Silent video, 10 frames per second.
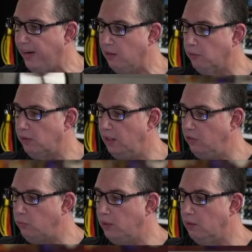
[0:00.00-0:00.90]
and
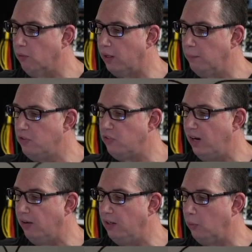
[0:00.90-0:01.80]
release. We can run them in
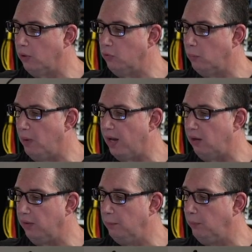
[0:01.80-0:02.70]
stereo or dual
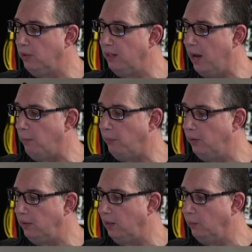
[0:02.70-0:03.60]
mono, input and
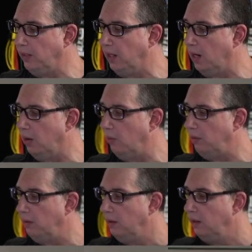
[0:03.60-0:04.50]
output. There we go.
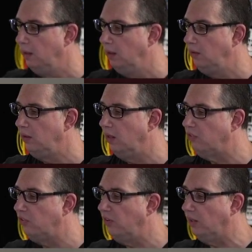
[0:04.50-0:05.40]
You guys
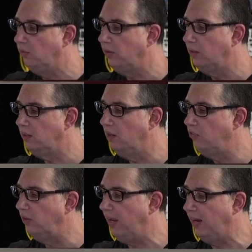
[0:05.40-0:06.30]
can take a look at
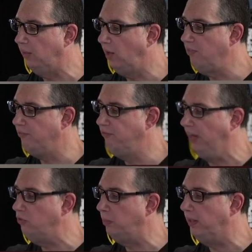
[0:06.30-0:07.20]
this. Again, I love the
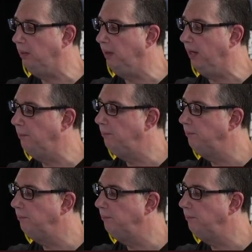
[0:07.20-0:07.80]
faceplate, man.